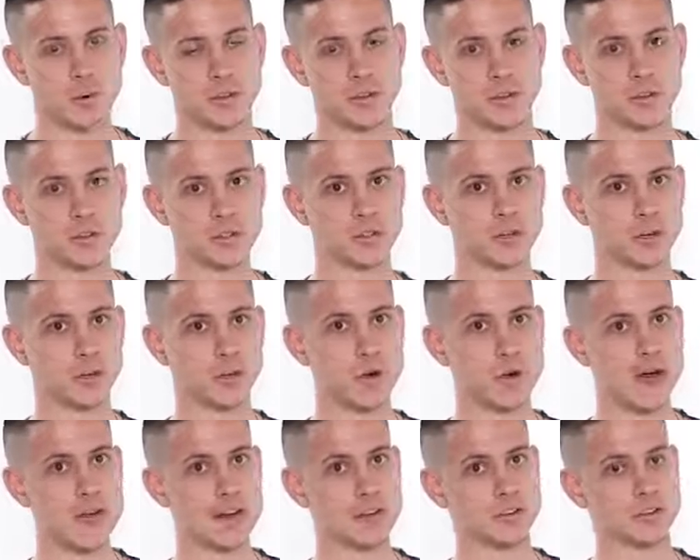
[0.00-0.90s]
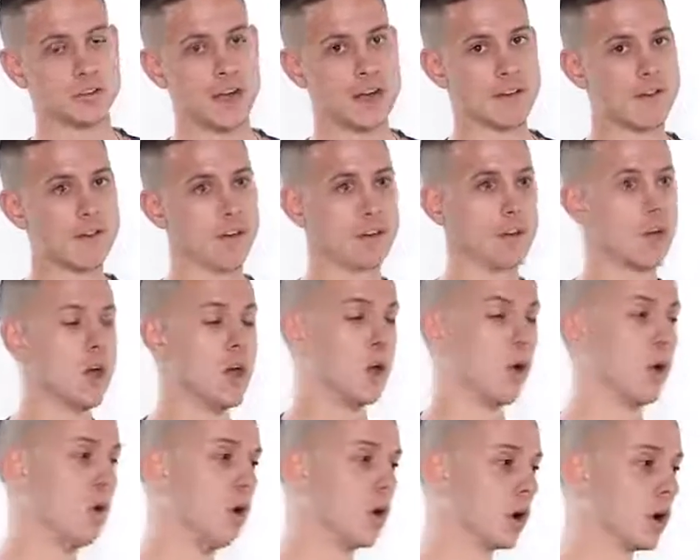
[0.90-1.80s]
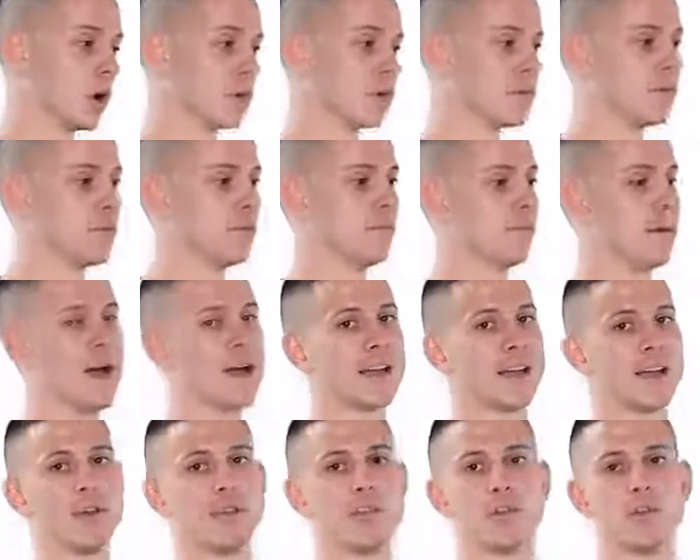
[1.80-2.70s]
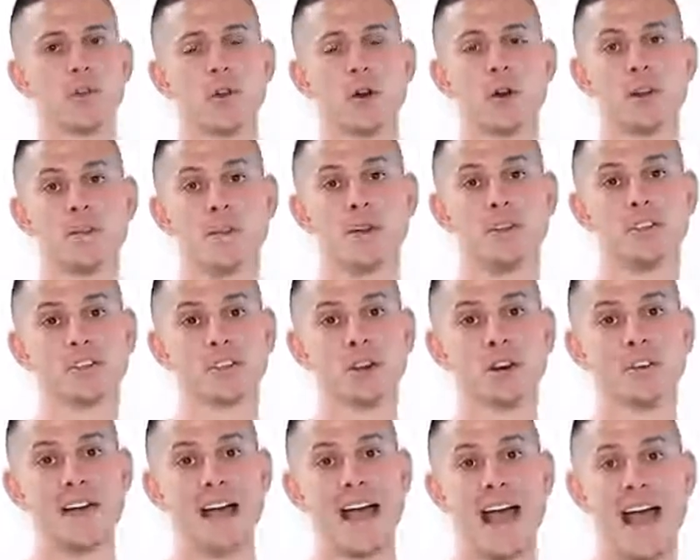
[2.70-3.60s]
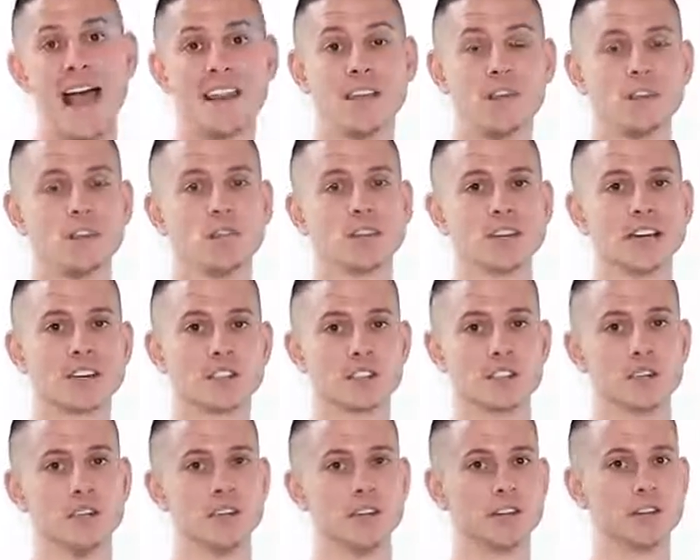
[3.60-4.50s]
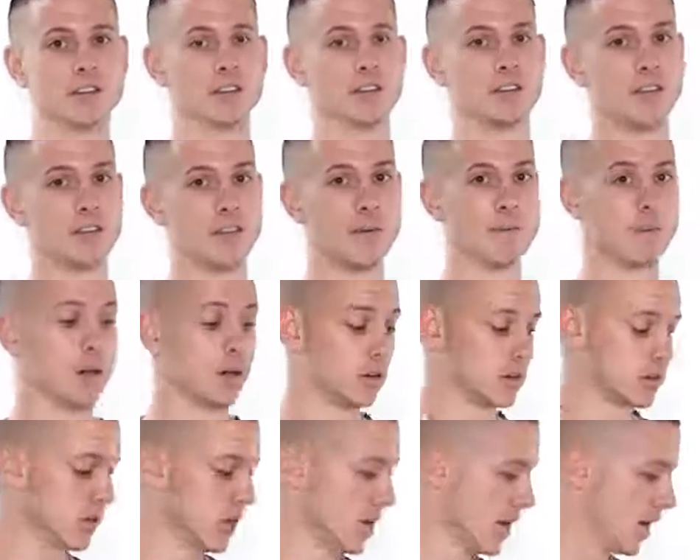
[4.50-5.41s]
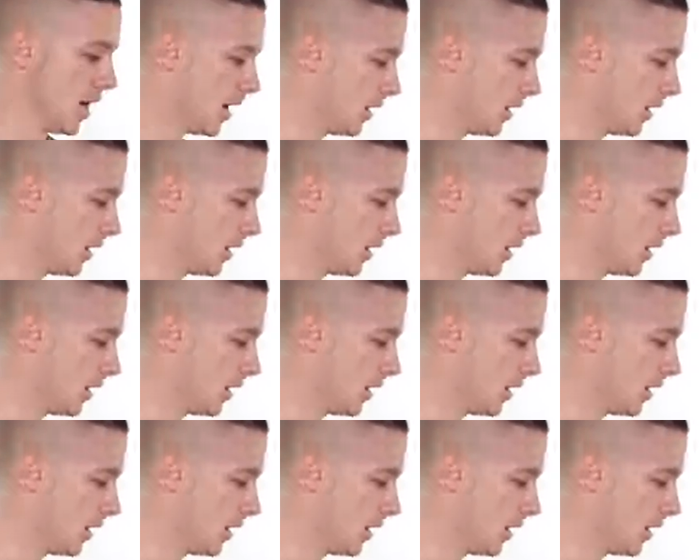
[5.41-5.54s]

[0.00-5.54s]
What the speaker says: with those solo ad traffic or through the back end through your automation of adding those actually additional emails